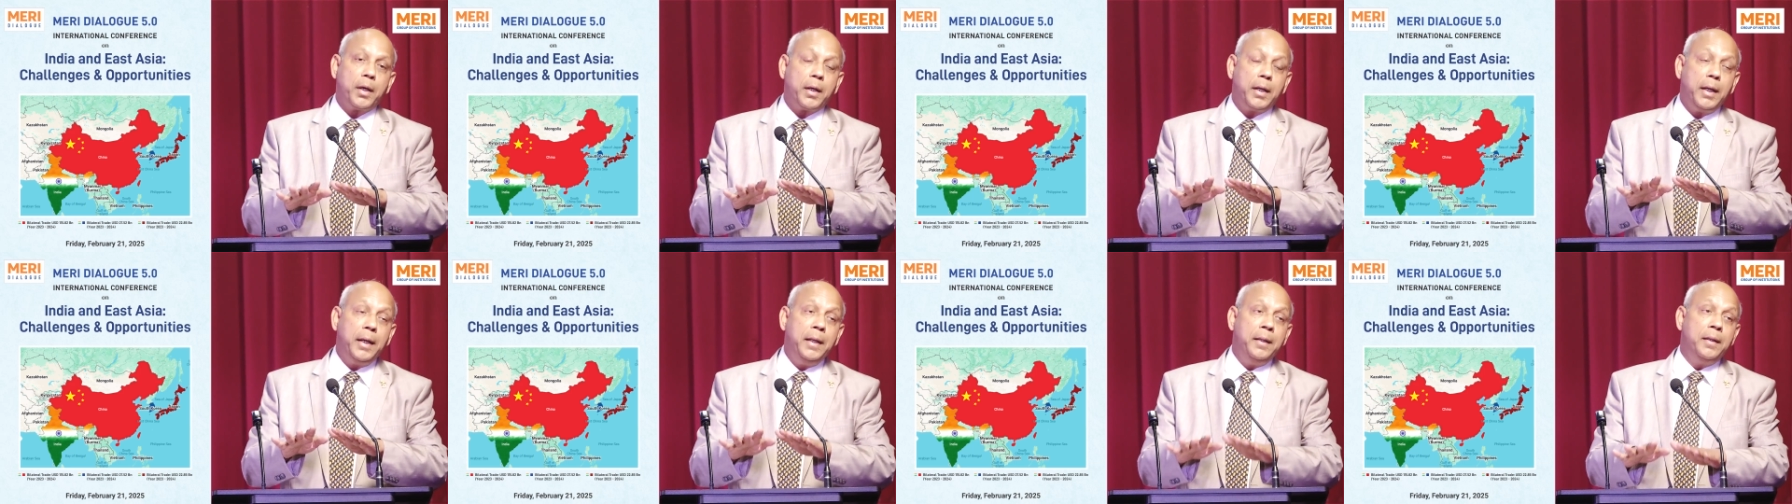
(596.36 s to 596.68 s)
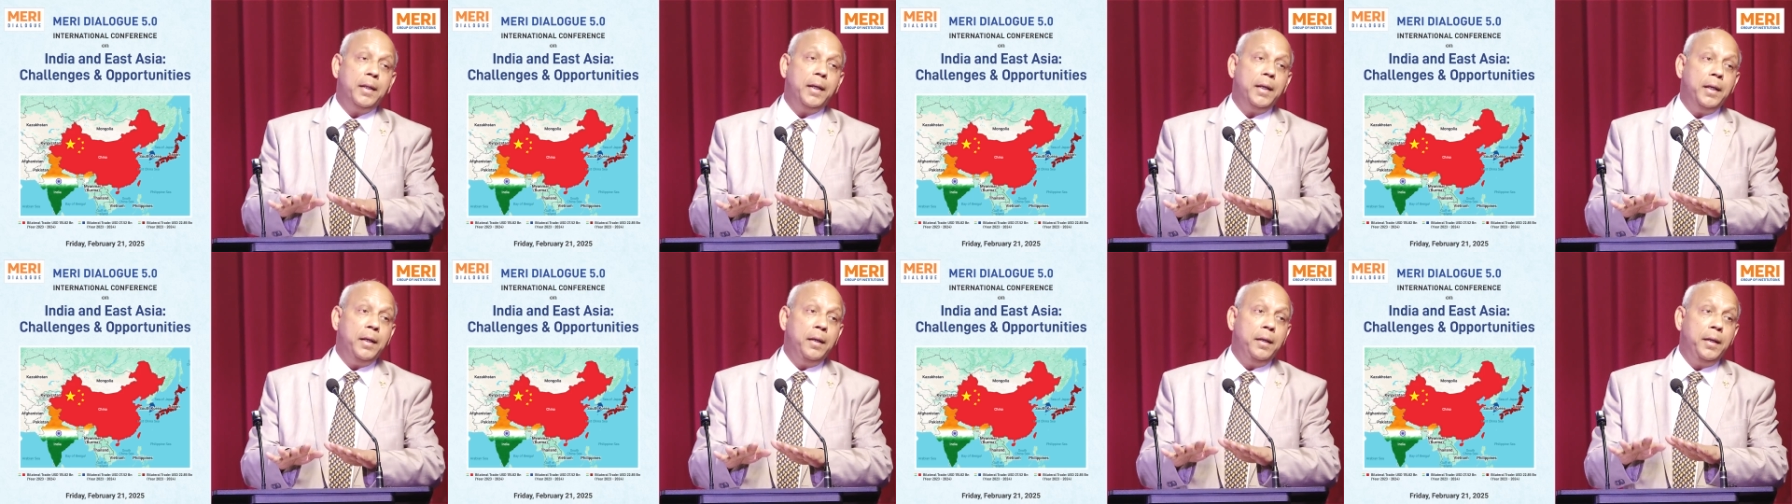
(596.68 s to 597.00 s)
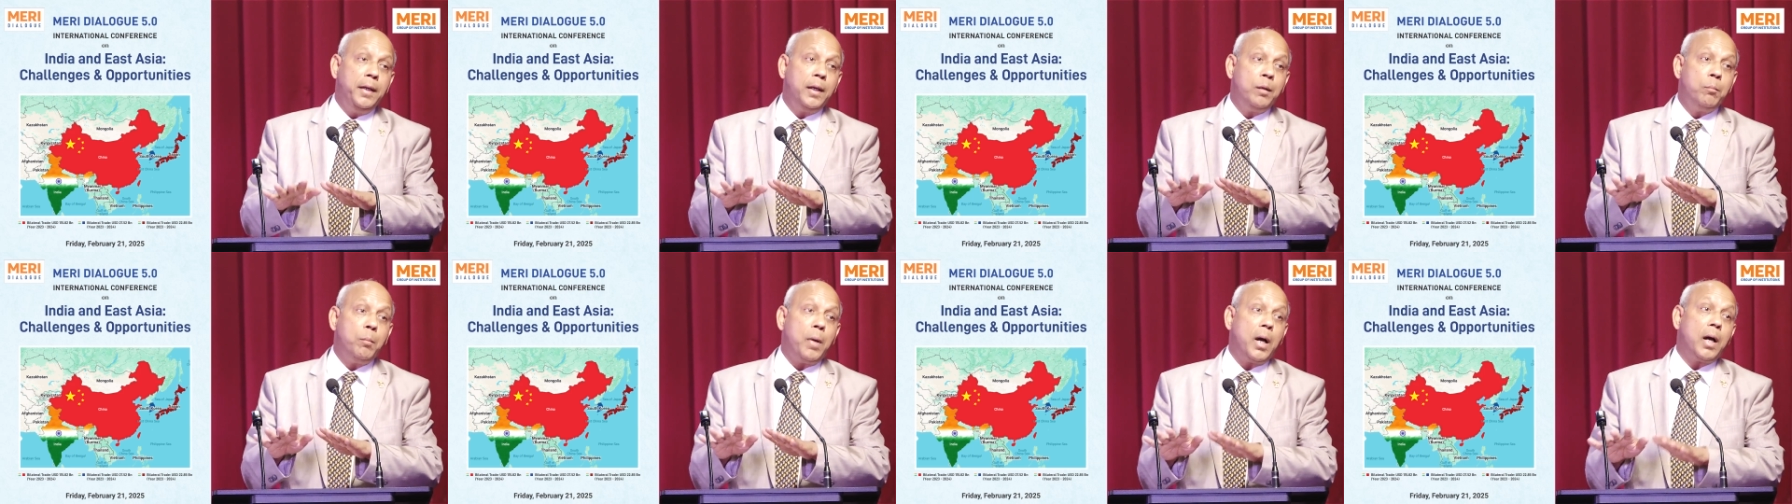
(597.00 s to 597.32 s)
in the
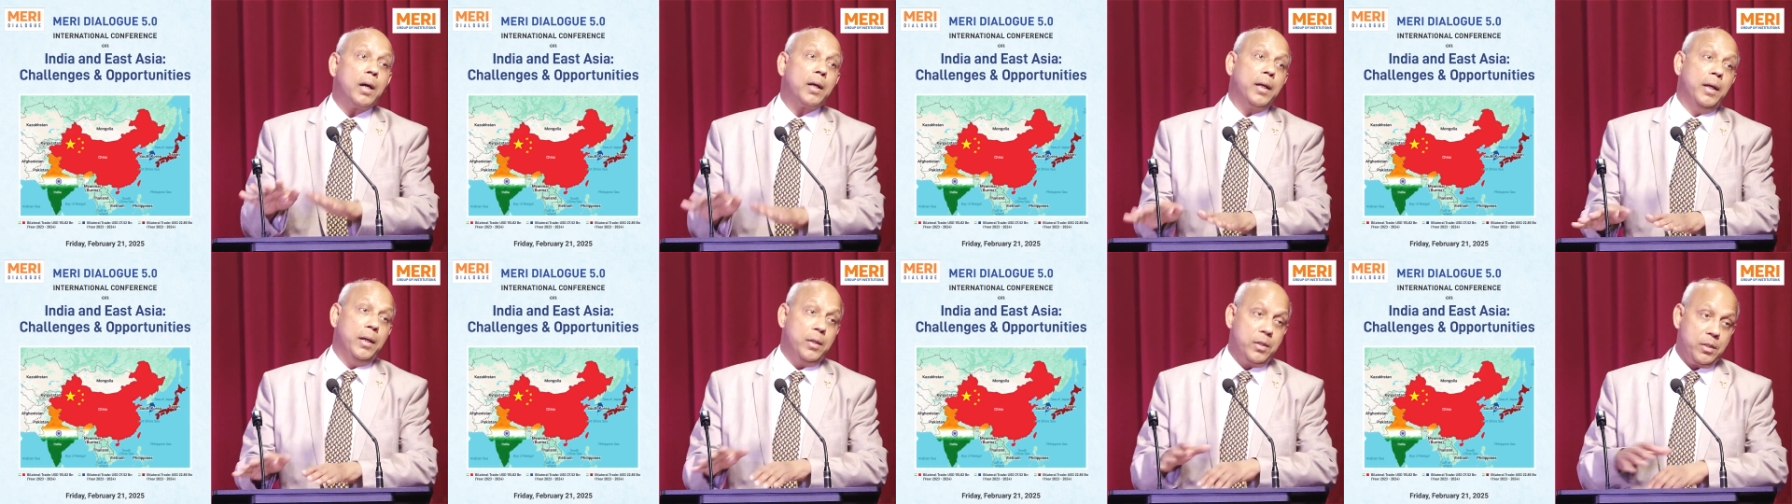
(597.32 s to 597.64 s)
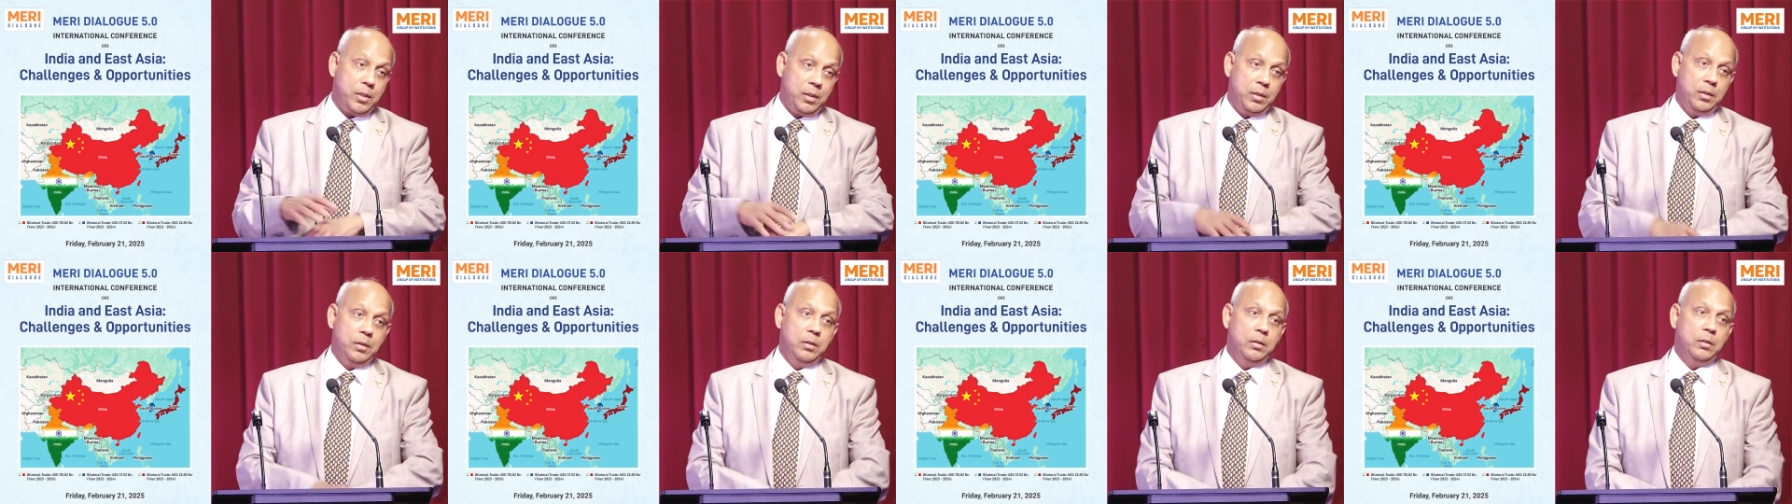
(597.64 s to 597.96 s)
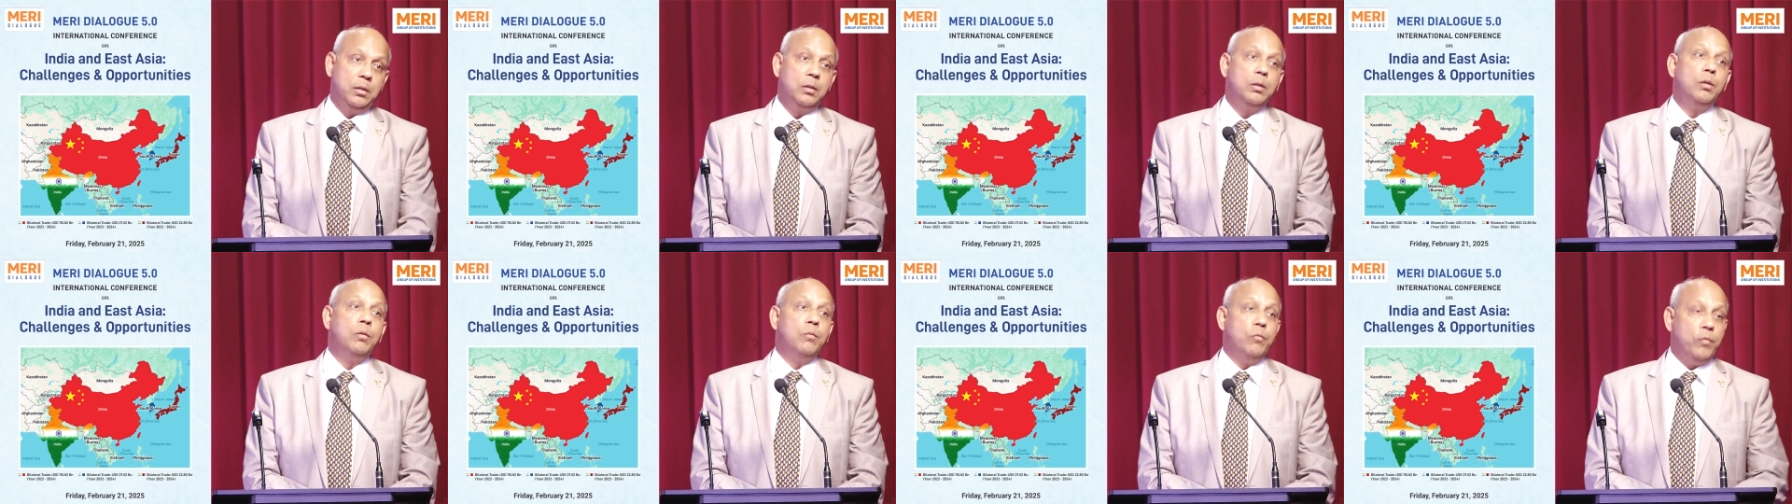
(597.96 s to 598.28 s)
Indian market.
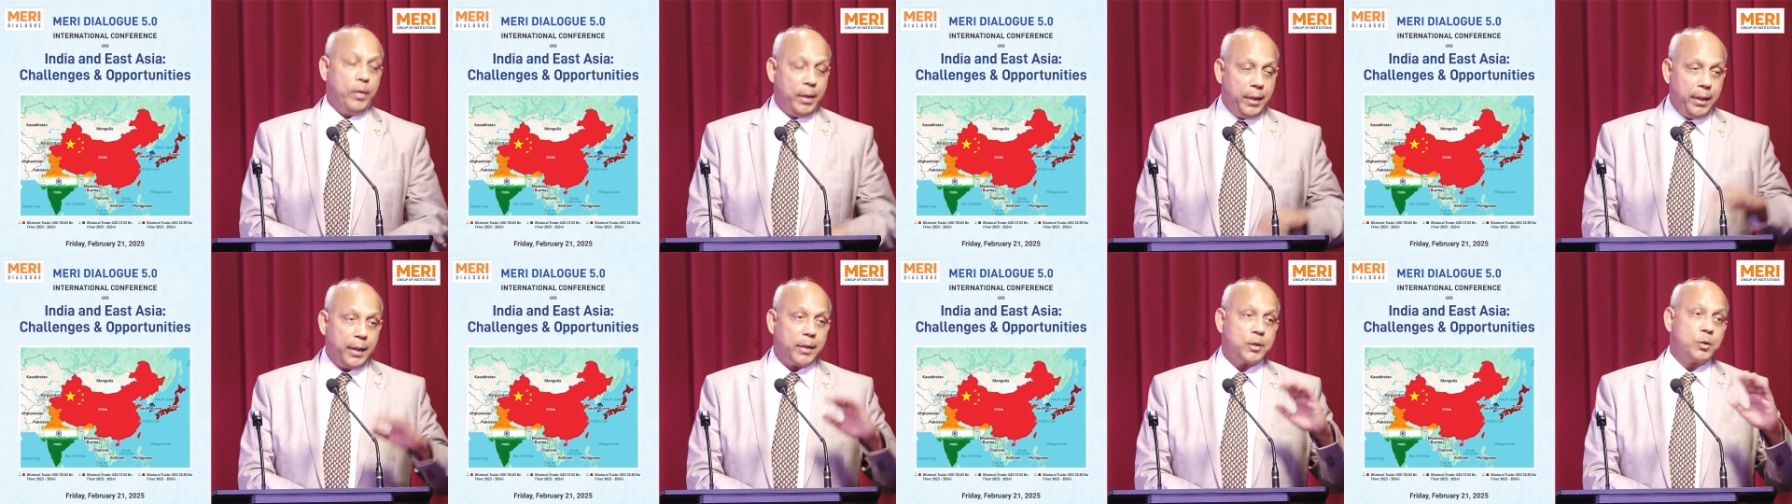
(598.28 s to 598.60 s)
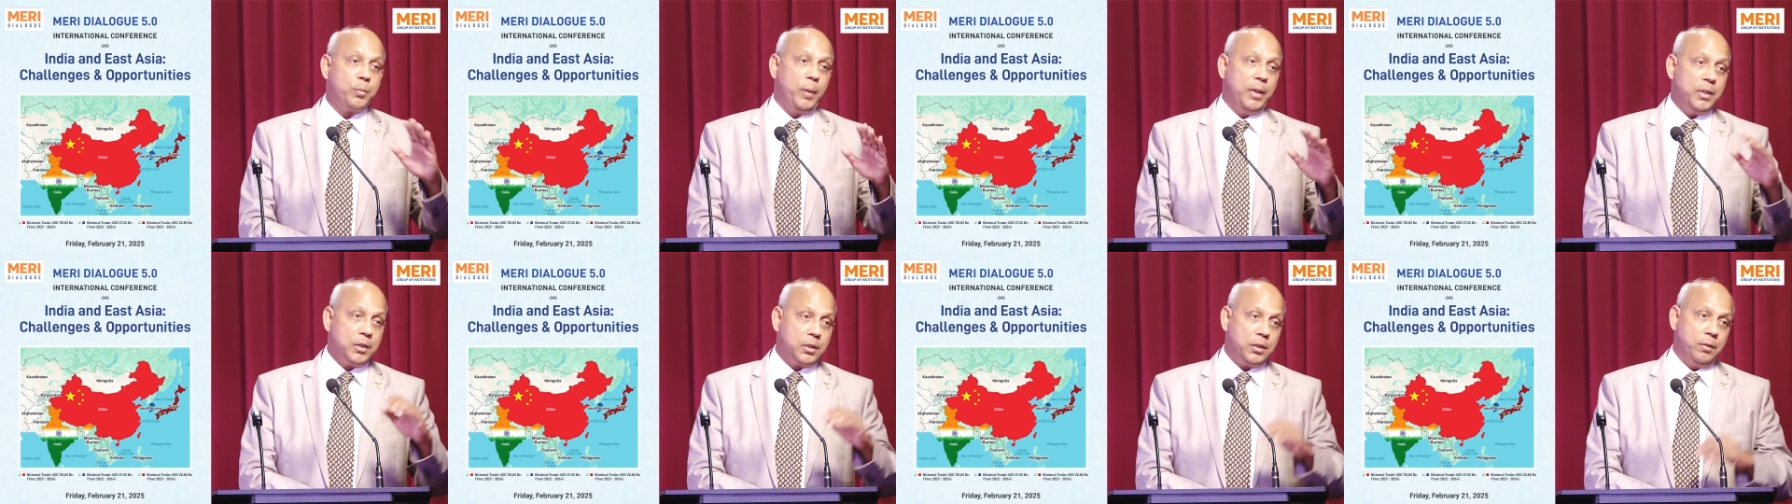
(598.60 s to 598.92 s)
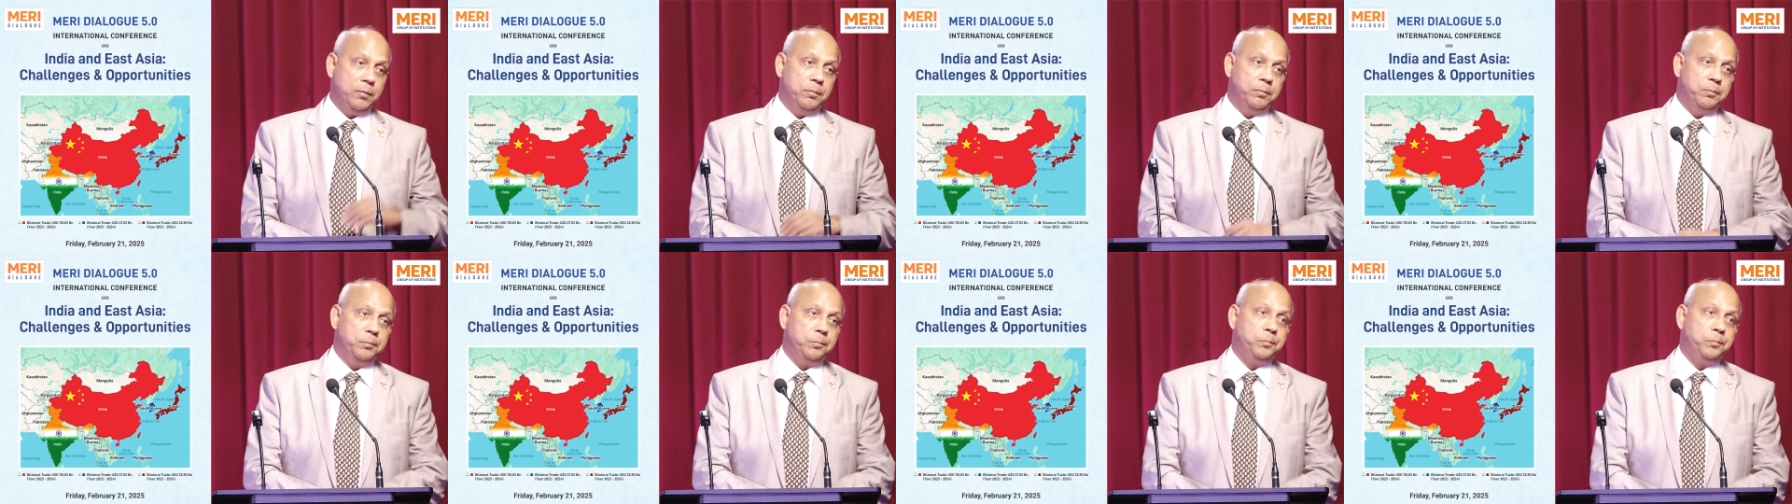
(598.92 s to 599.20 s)
Very expensive.